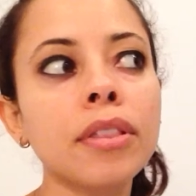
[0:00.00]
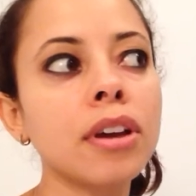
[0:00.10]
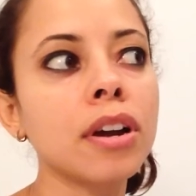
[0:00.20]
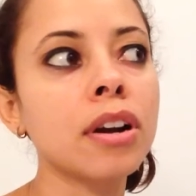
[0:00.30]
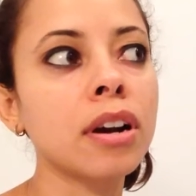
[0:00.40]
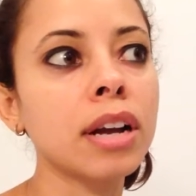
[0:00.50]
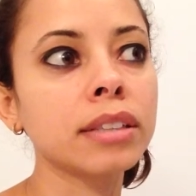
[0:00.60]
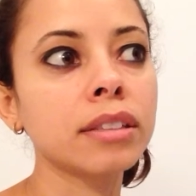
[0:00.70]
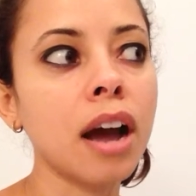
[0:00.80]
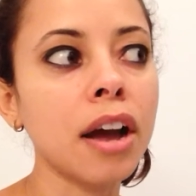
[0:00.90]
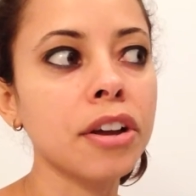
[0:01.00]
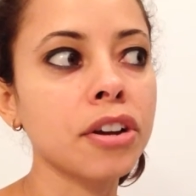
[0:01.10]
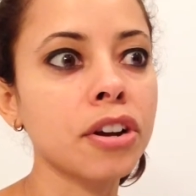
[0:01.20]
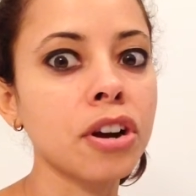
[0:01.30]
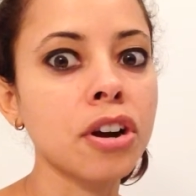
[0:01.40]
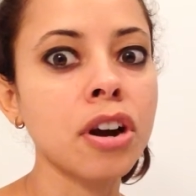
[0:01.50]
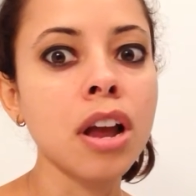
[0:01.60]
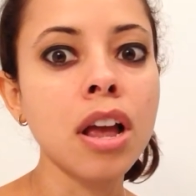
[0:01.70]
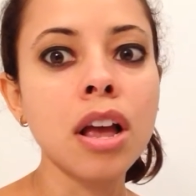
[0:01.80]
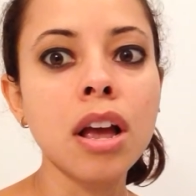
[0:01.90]
their entire
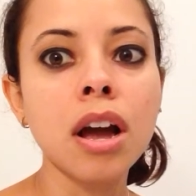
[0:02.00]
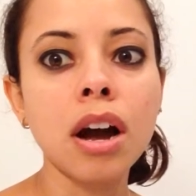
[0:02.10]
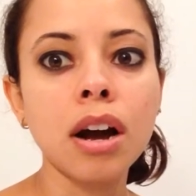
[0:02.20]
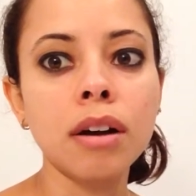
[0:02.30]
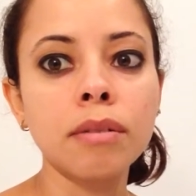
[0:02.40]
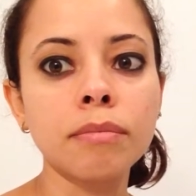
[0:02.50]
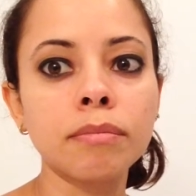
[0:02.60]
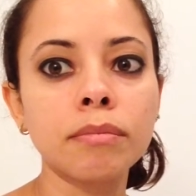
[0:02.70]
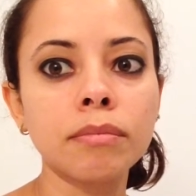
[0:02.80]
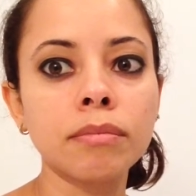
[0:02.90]
um,